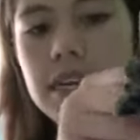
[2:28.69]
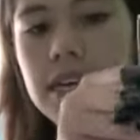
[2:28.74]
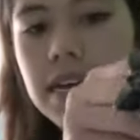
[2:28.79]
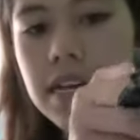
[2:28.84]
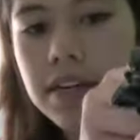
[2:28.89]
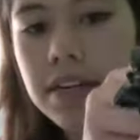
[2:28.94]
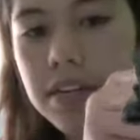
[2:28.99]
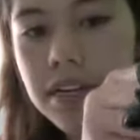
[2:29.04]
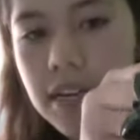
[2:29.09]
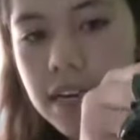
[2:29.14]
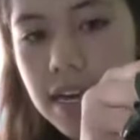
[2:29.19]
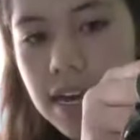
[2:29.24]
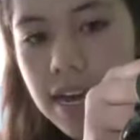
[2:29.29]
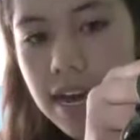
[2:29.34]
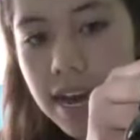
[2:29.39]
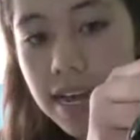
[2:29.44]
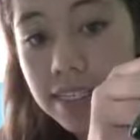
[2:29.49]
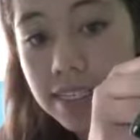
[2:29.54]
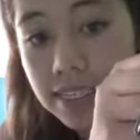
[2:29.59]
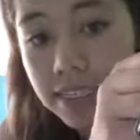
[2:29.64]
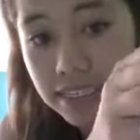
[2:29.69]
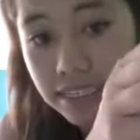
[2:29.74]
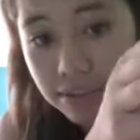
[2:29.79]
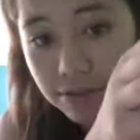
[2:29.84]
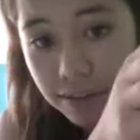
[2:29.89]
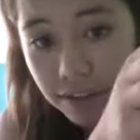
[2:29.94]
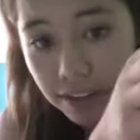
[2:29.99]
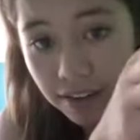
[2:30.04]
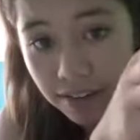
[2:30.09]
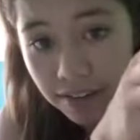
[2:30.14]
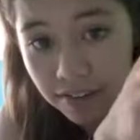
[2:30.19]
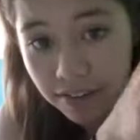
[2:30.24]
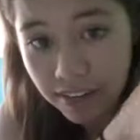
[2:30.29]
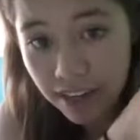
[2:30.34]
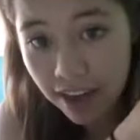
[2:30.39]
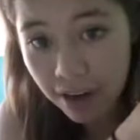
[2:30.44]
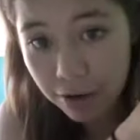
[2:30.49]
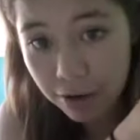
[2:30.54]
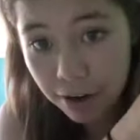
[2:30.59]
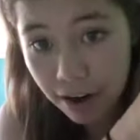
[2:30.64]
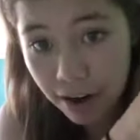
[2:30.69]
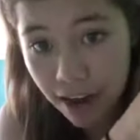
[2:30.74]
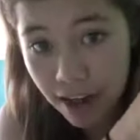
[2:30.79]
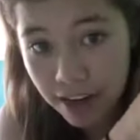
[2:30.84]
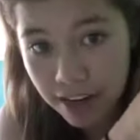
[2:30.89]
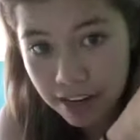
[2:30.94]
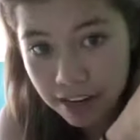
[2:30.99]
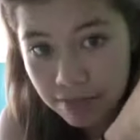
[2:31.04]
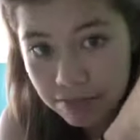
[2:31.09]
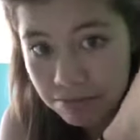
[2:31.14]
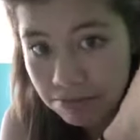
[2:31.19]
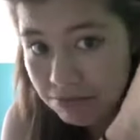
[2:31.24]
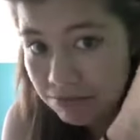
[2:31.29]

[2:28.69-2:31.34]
and has this cute little flower on it.